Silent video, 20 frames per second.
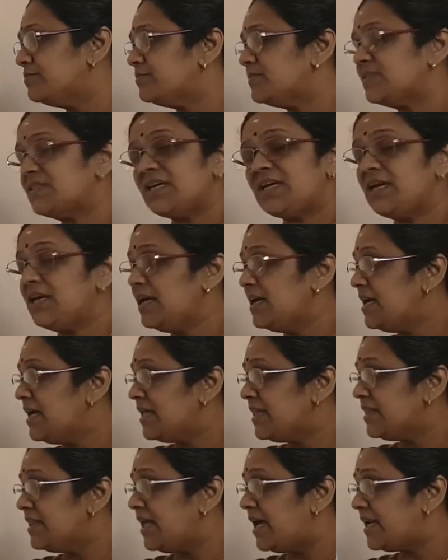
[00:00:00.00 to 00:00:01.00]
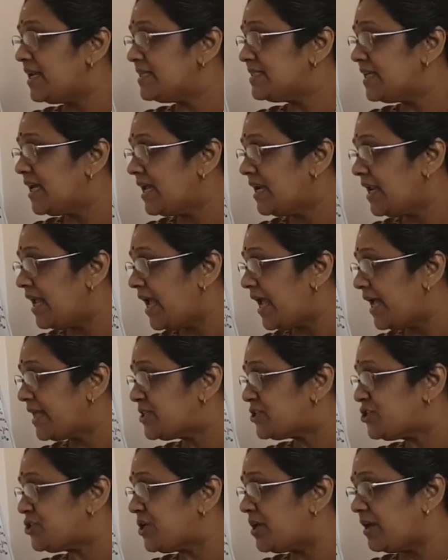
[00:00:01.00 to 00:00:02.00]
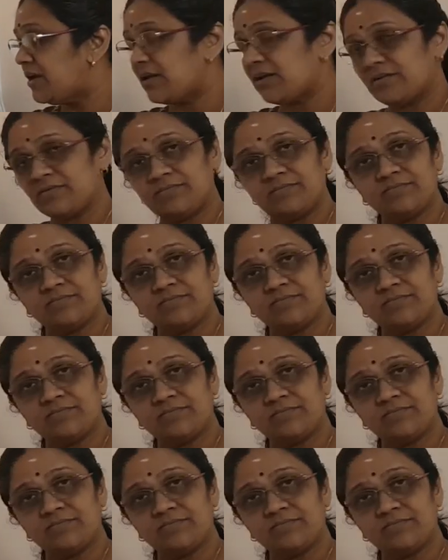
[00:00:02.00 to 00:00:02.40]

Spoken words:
See, there is an H here.